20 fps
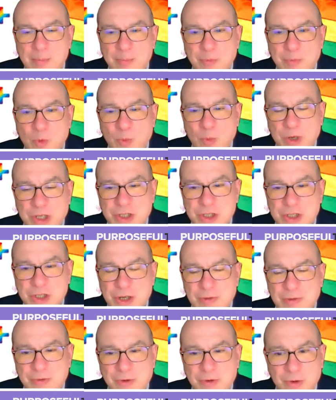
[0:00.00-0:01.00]
which,
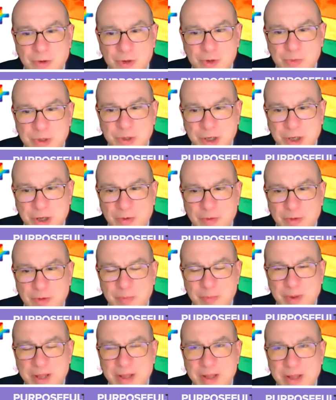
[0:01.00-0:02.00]
of course, with the
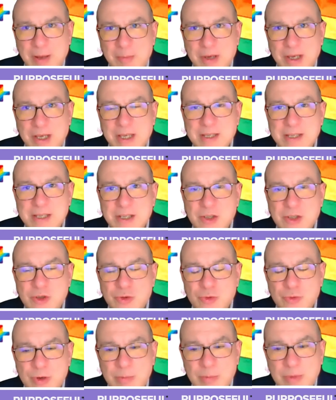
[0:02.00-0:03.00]
current pandemic is
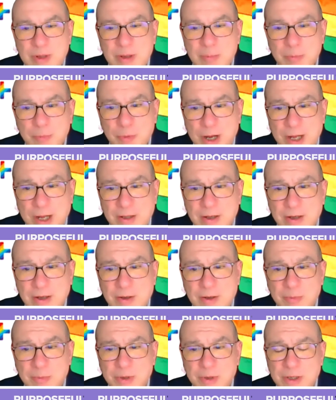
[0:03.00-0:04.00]
extremely
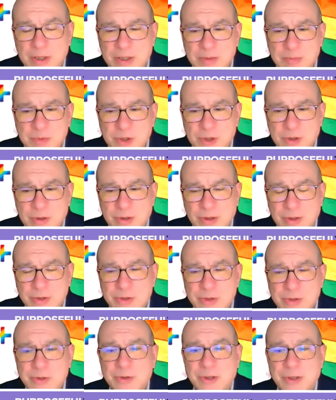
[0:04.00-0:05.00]
practical because I'm so
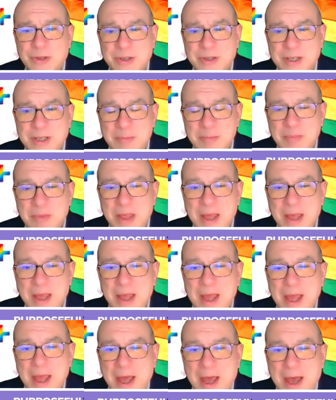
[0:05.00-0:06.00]
close to the team.
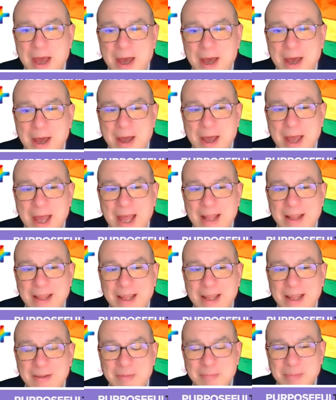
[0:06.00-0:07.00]
And
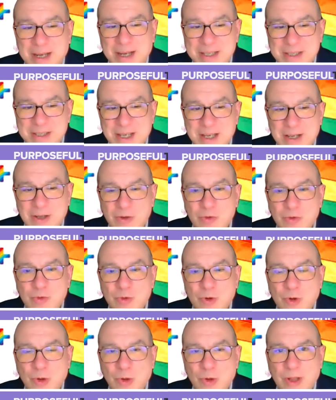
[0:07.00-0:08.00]
then my second
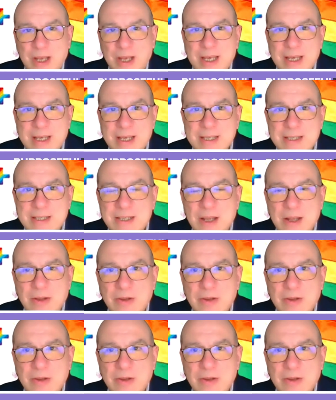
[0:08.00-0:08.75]
role is,